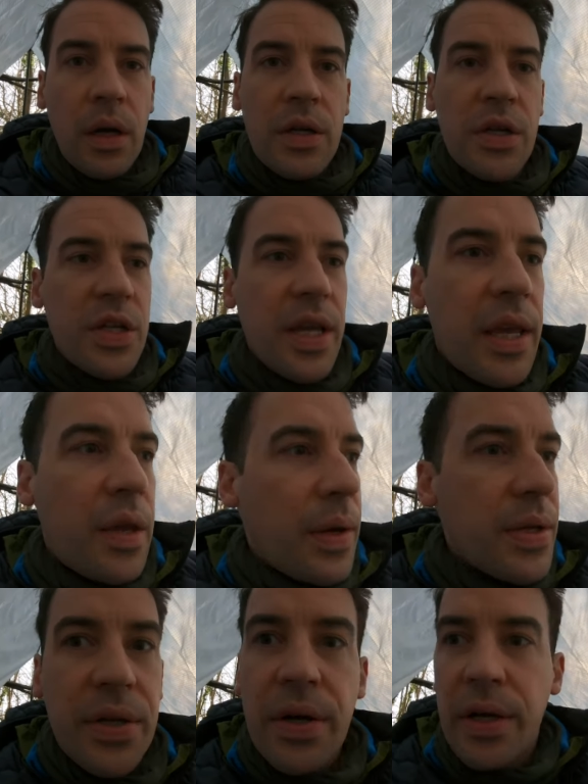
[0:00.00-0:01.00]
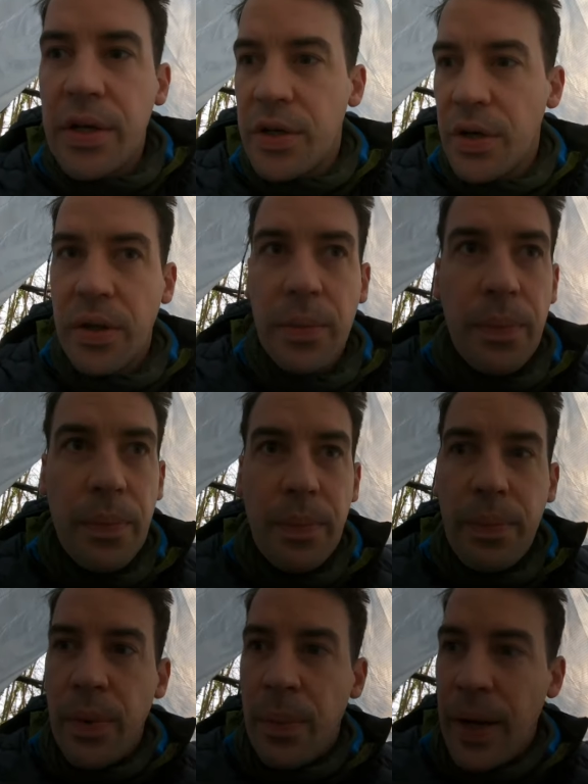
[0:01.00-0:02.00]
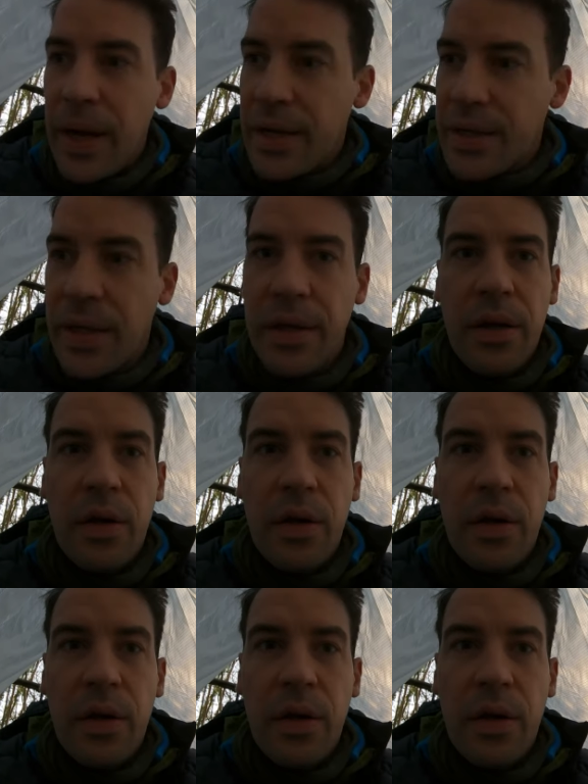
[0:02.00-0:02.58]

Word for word: I'll just take you outside and show you the, the pegs in the